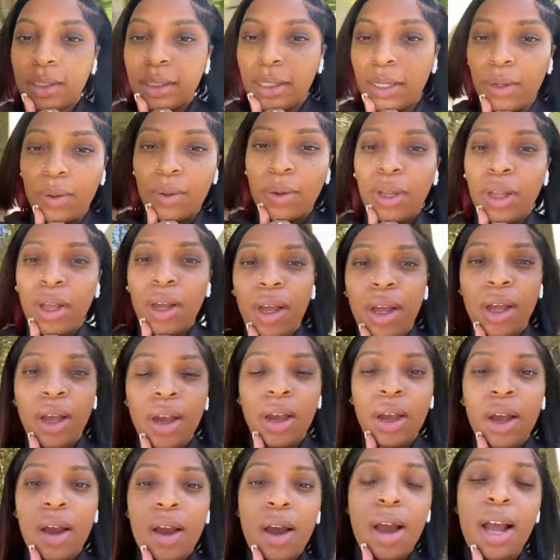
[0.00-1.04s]
So
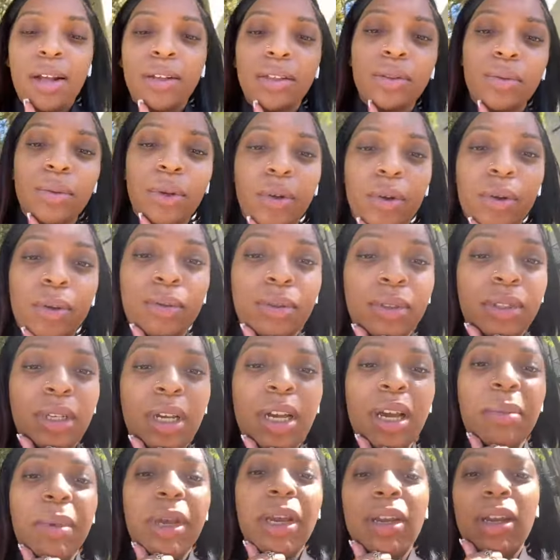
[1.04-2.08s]
I just want to
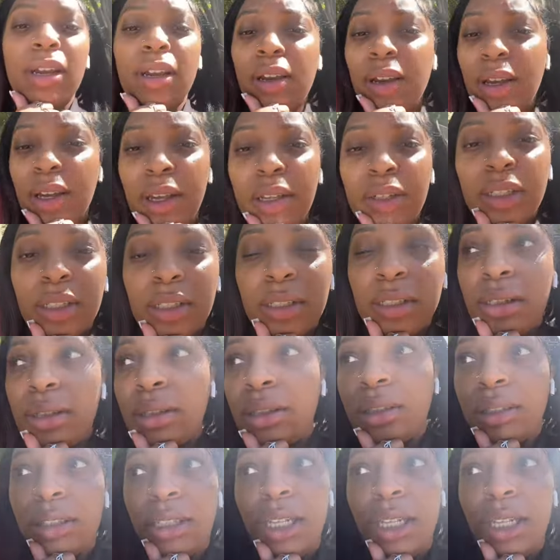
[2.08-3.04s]
come out here and just